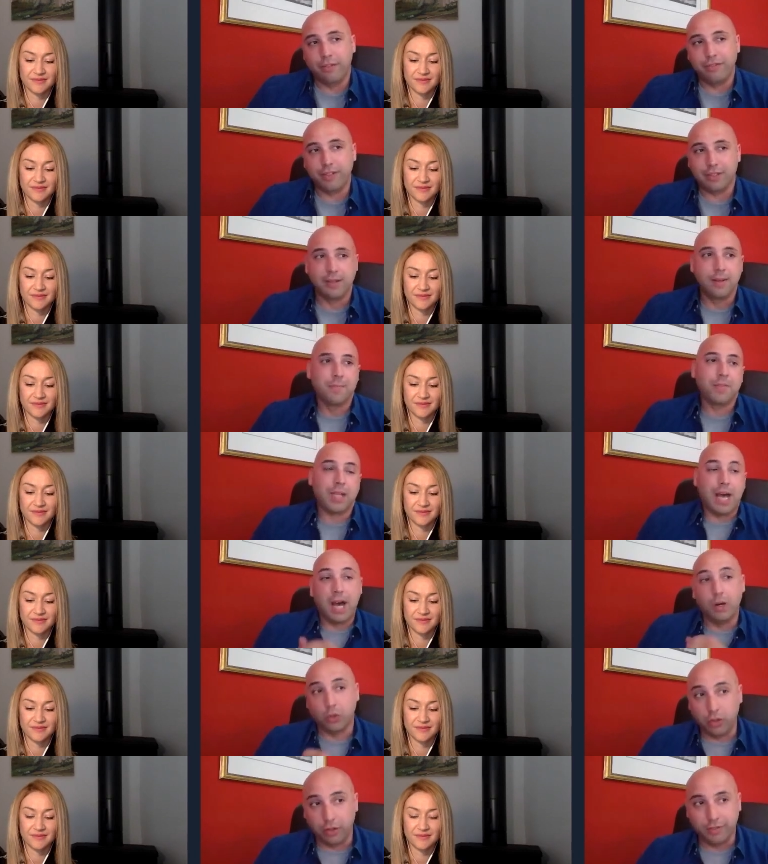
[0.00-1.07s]
Speaker 1: of it
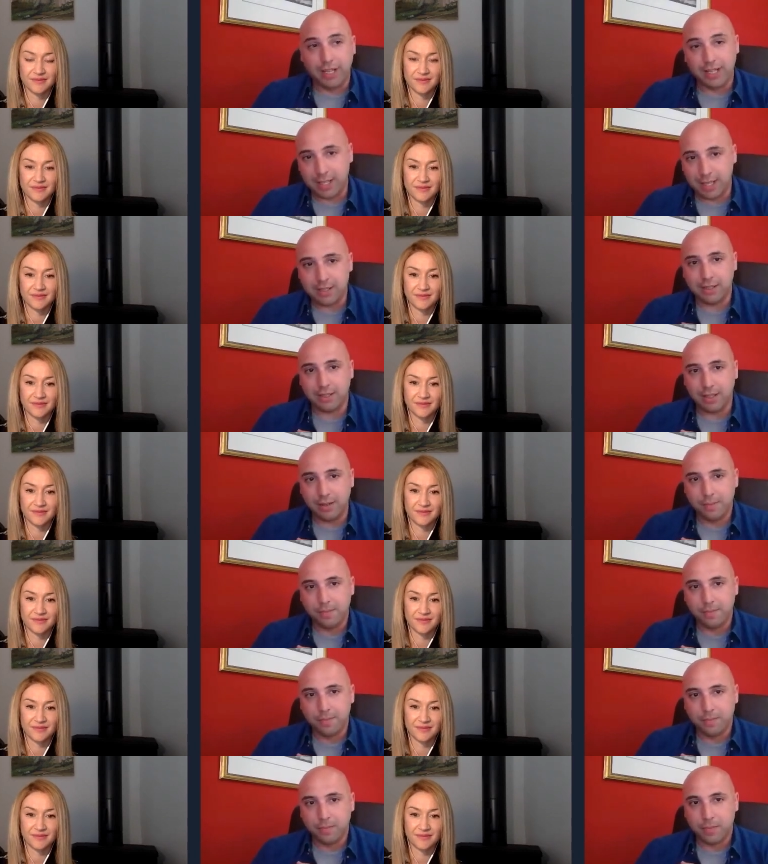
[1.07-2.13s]
out of
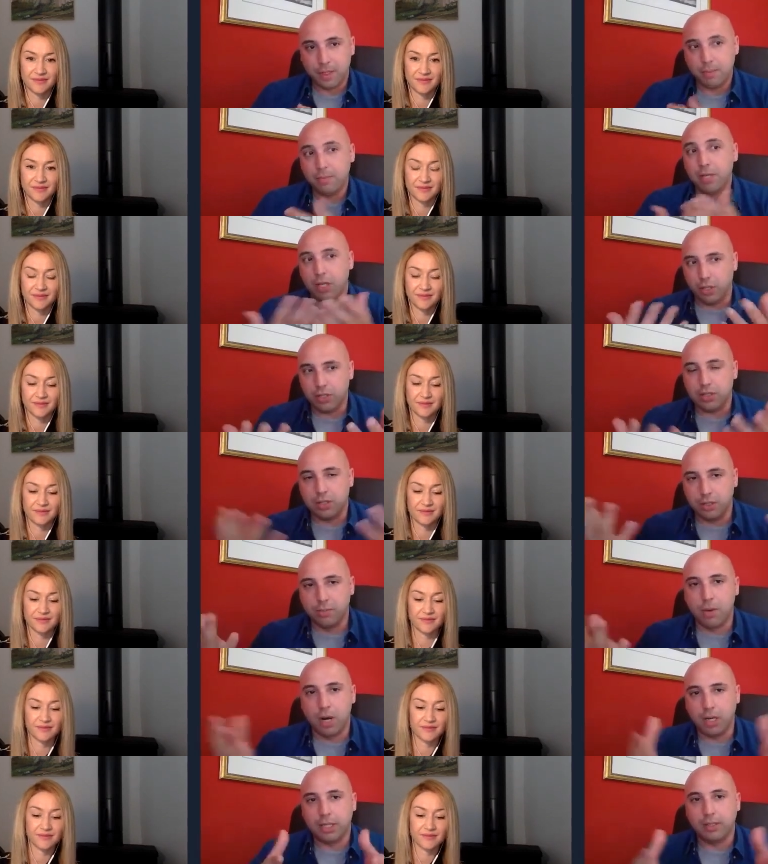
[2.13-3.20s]
necessity because the
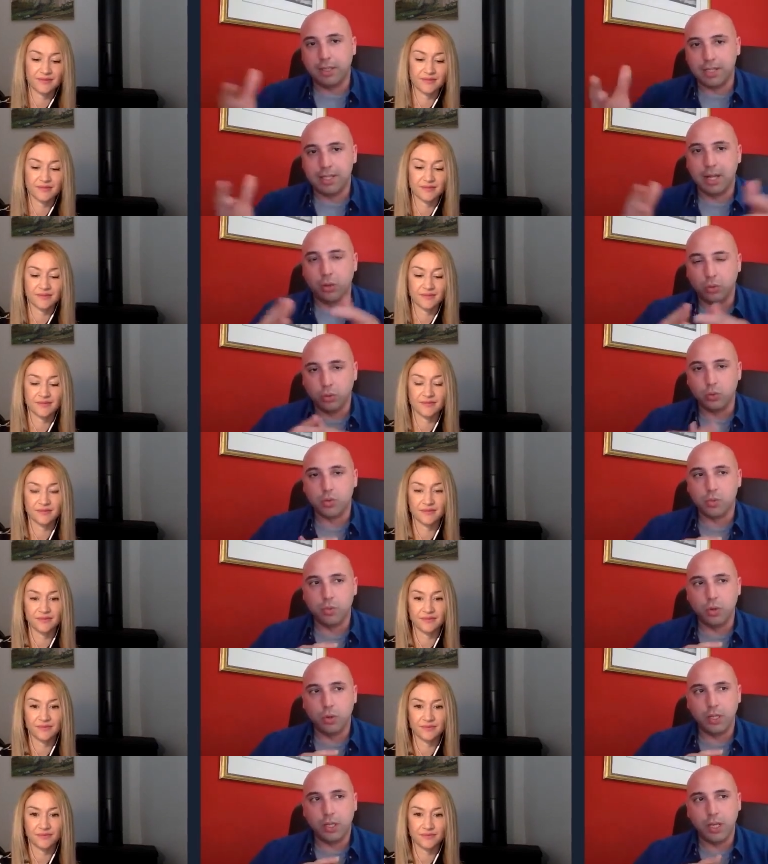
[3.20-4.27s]
market is now too
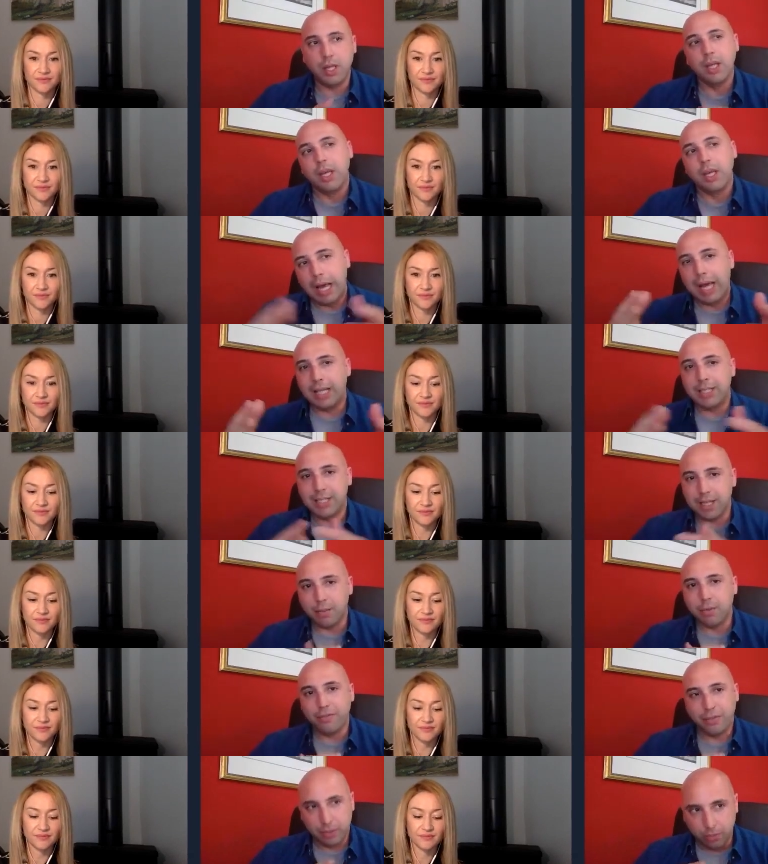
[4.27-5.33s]
small here, and
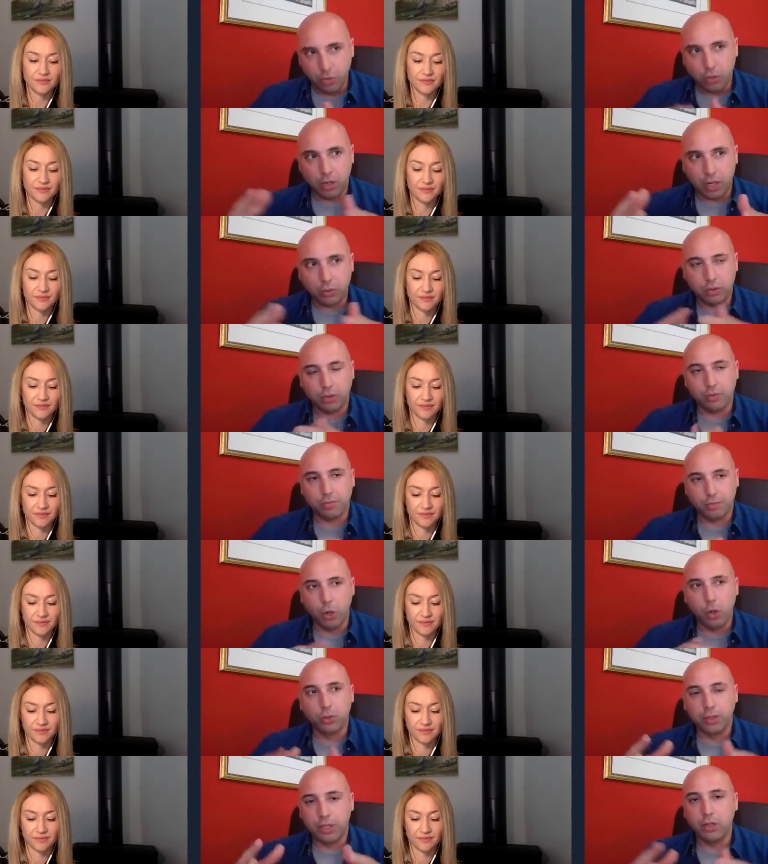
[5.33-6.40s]
some of it more out of
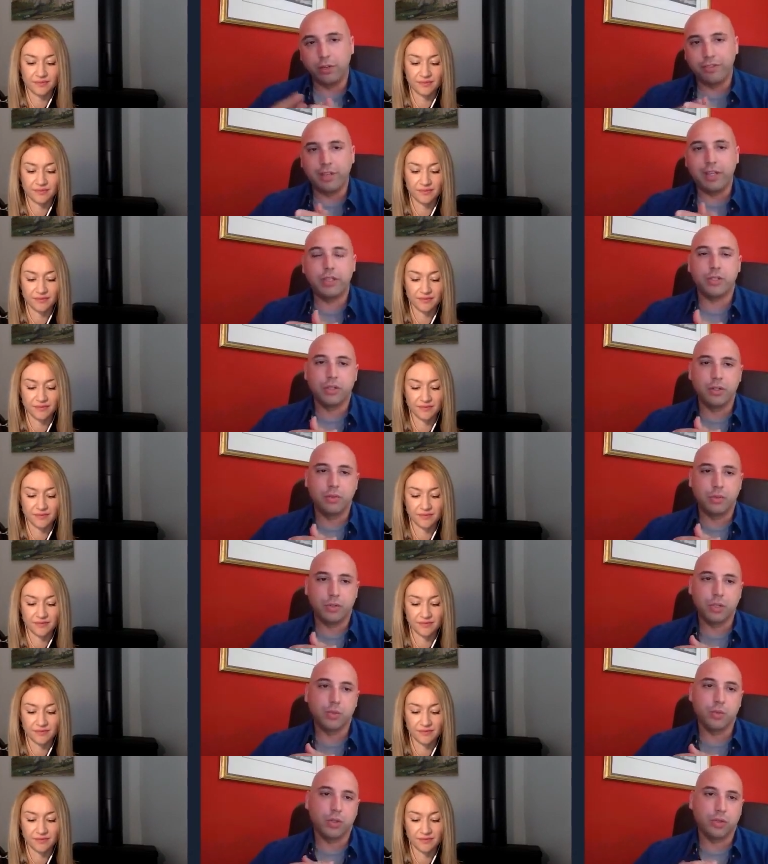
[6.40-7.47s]
bold innovation which
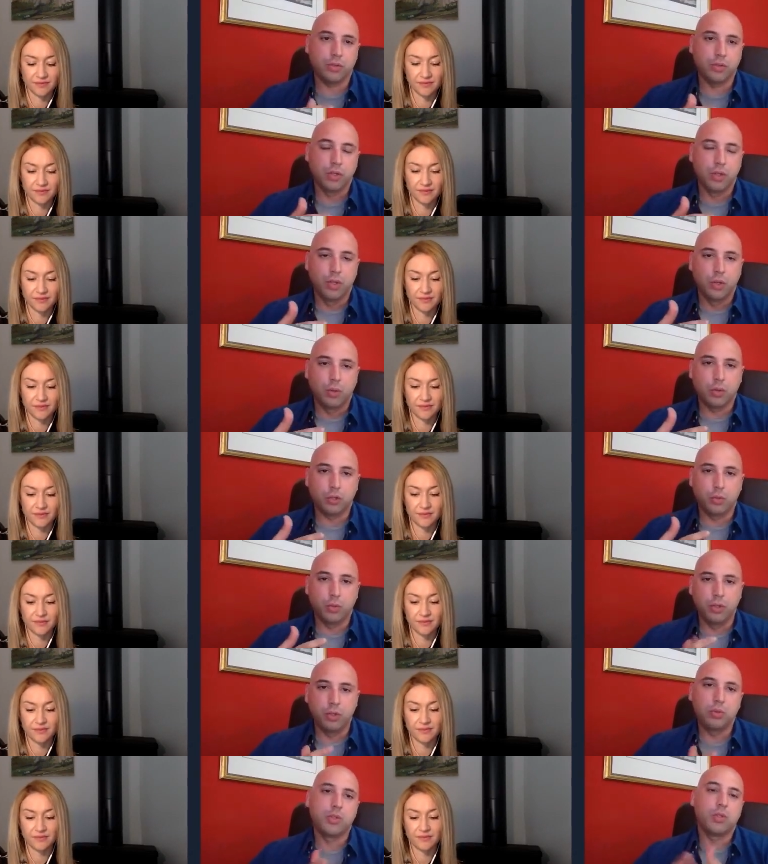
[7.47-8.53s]
is what what
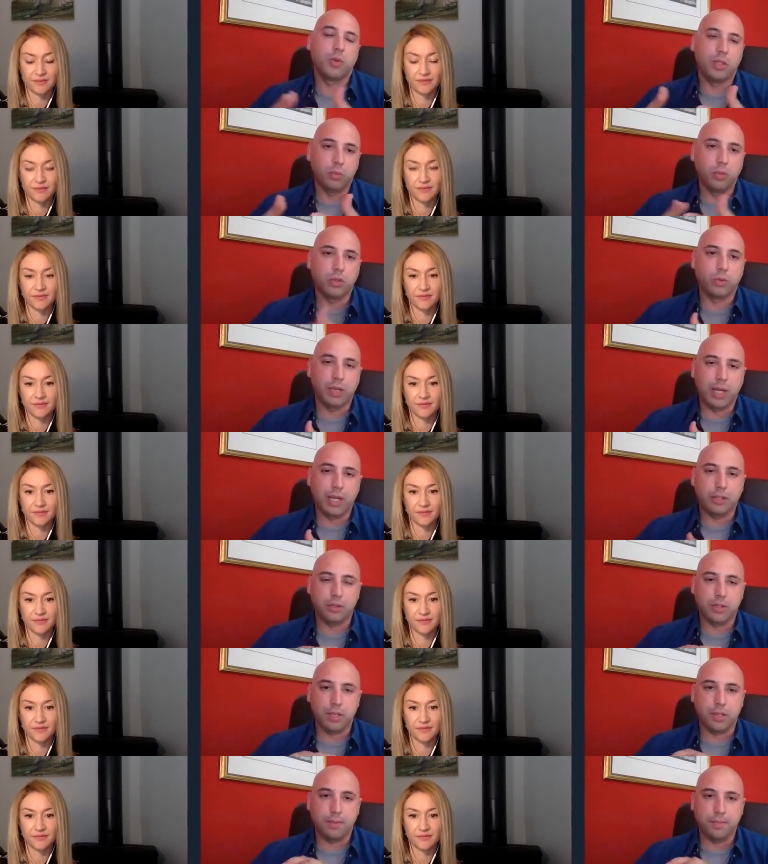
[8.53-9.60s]
we're used to and what we like
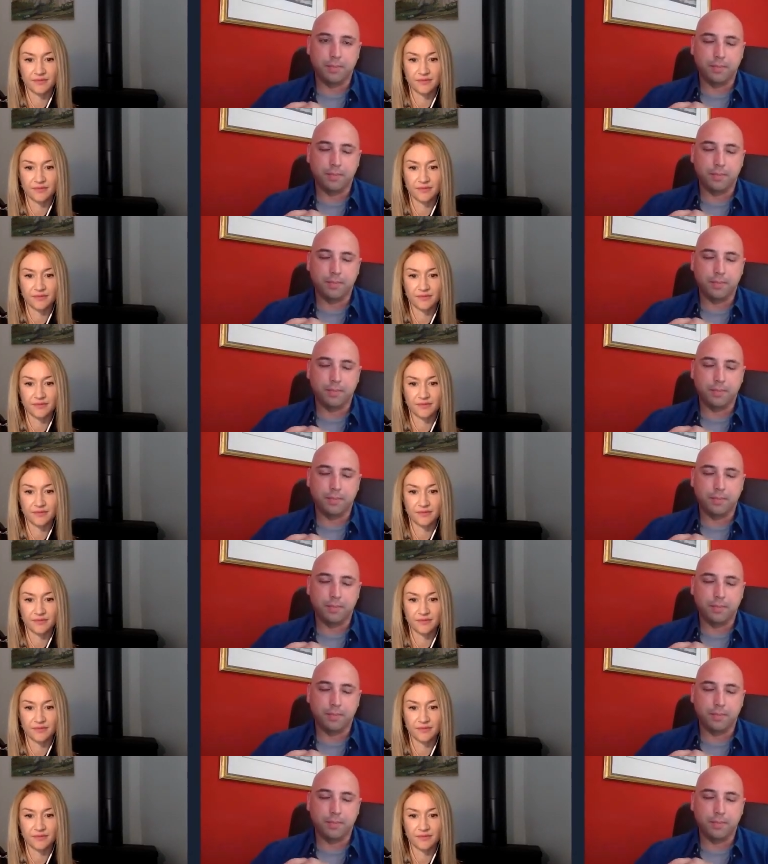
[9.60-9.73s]
to see